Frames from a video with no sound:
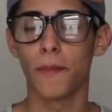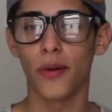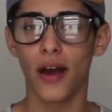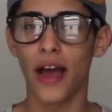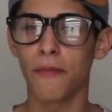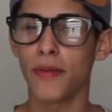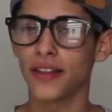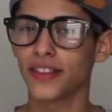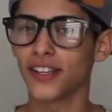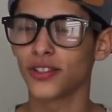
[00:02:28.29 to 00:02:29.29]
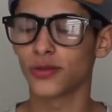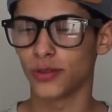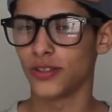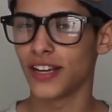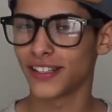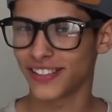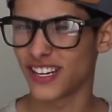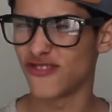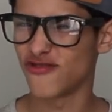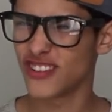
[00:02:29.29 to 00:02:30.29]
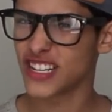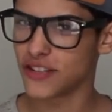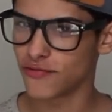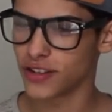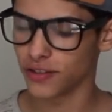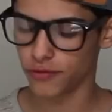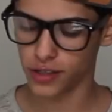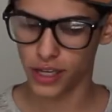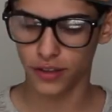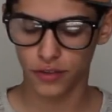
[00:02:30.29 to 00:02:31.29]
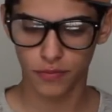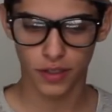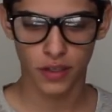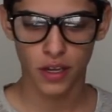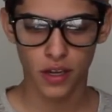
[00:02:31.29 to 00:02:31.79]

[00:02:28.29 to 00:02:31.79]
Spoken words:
but I bet this one you guys can really, really relate to me.